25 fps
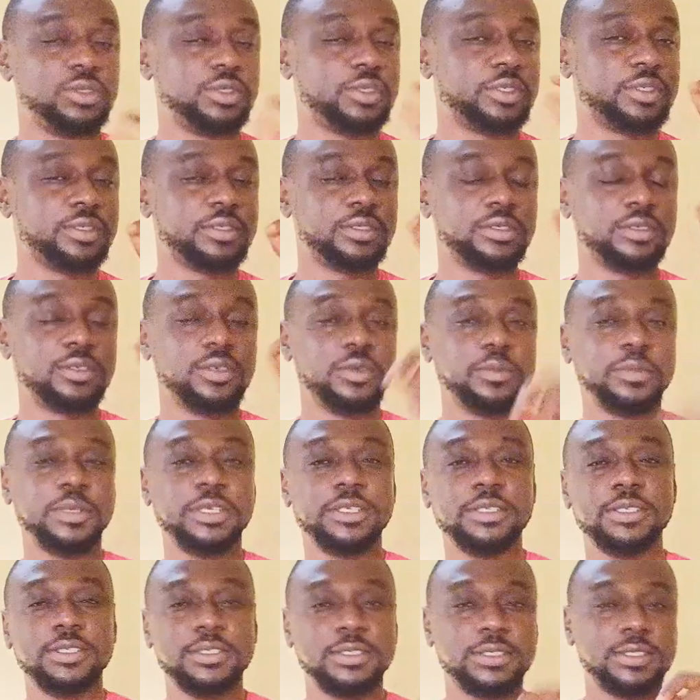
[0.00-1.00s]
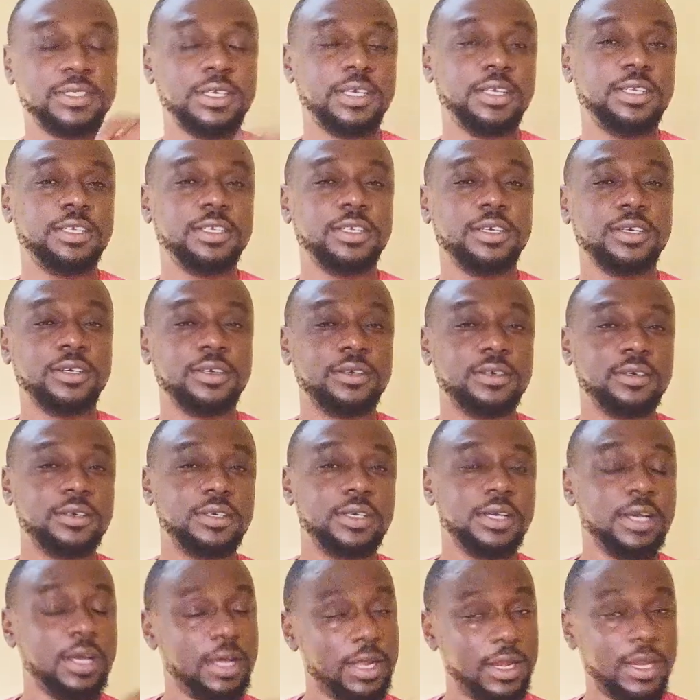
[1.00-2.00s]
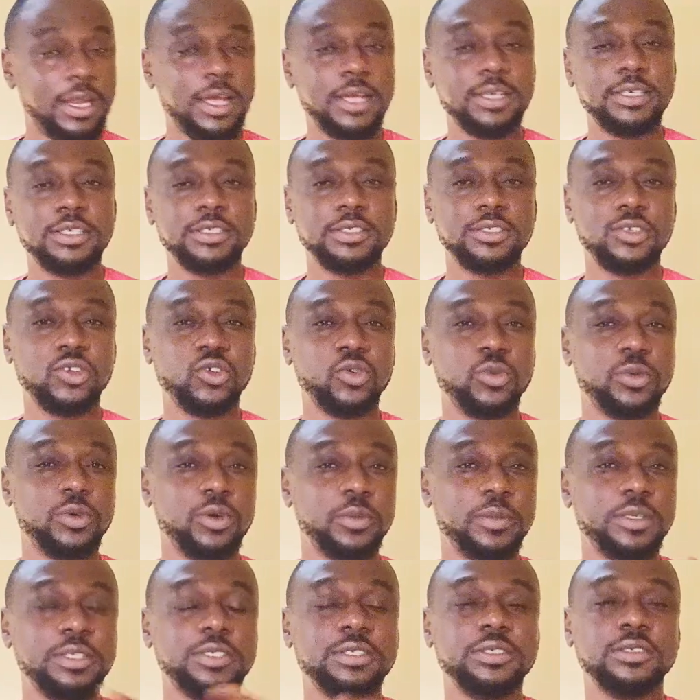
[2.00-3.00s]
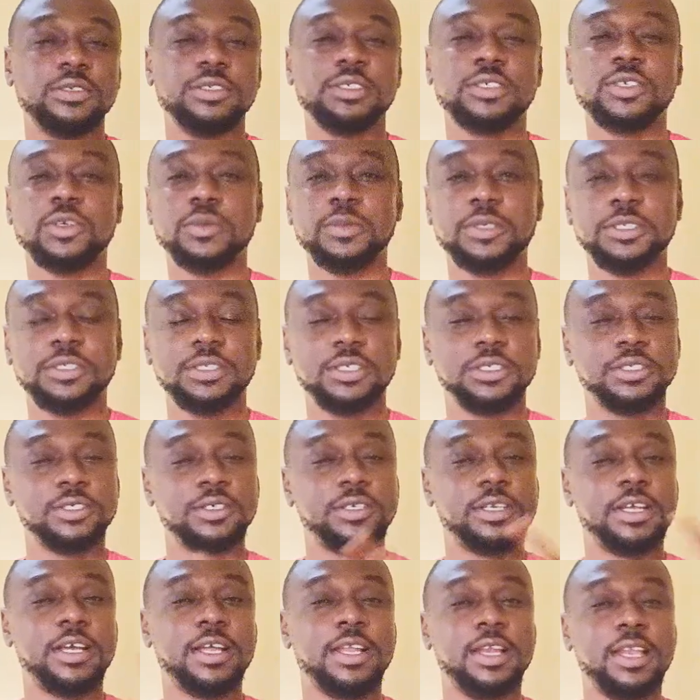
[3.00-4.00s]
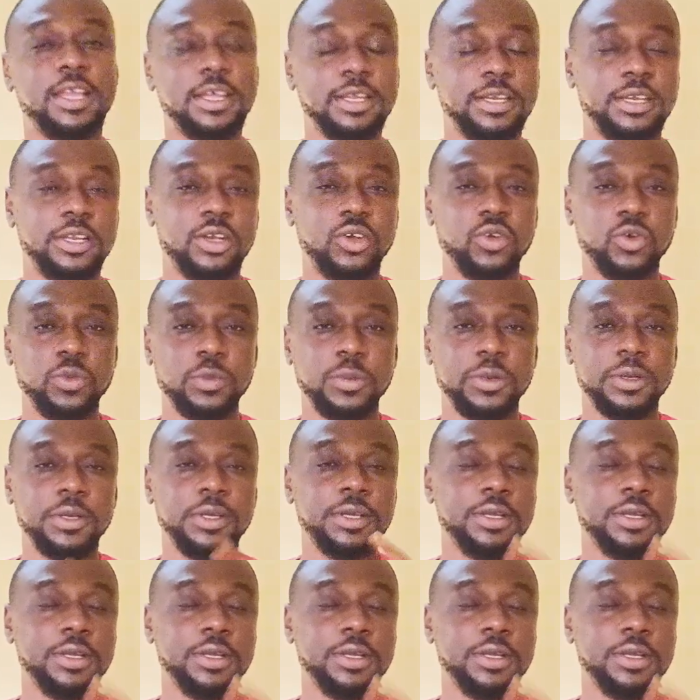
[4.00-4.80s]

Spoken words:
Just comment, send, or I like this loop. Comment it on the comment section. I like the loop.